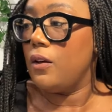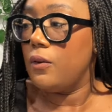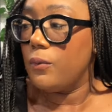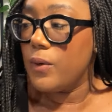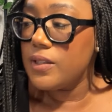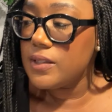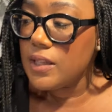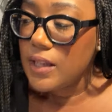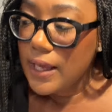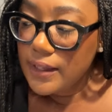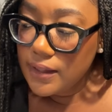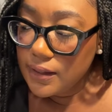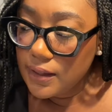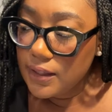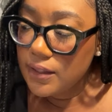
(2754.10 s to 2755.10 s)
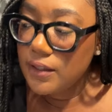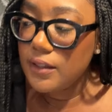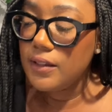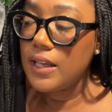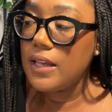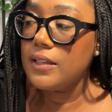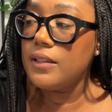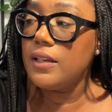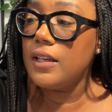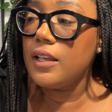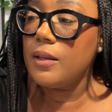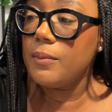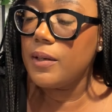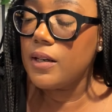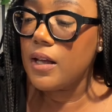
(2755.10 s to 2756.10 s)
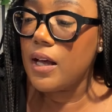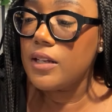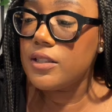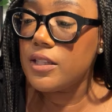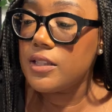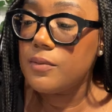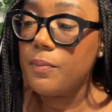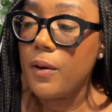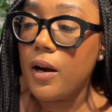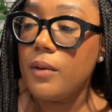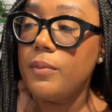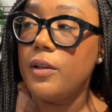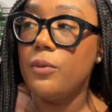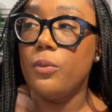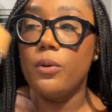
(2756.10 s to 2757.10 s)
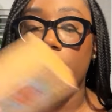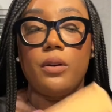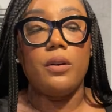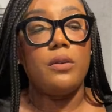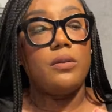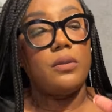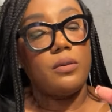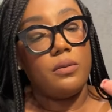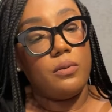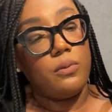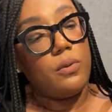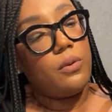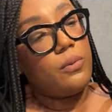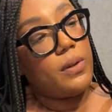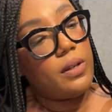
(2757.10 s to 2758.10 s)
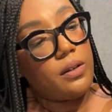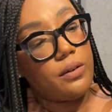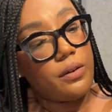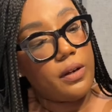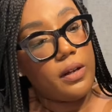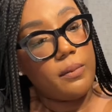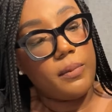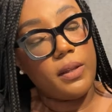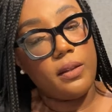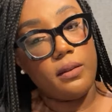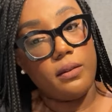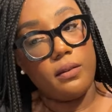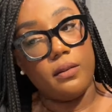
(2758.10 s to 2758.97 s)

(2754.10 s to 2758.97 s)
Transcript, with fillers: What's the likelihood that Nicki Minaj's Barbie World will win a Grammy?